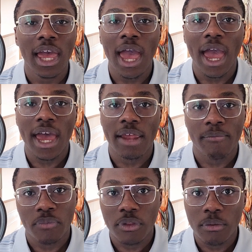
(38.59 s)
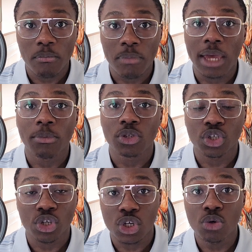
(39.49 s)
and be able
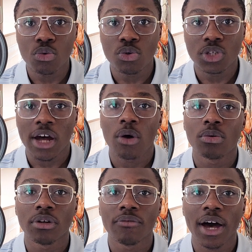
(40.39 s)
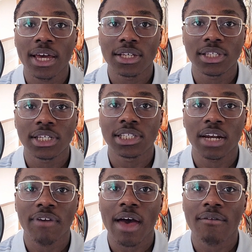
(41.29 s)
to use that old device instead
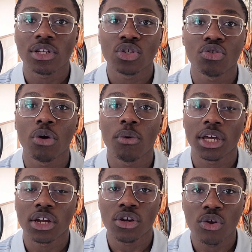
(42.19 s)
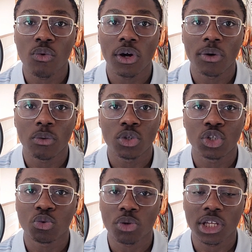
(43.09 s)
of having to go and get a new one, which
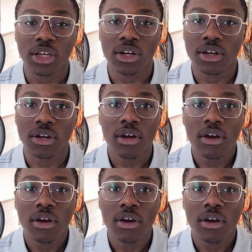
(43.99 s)
is really good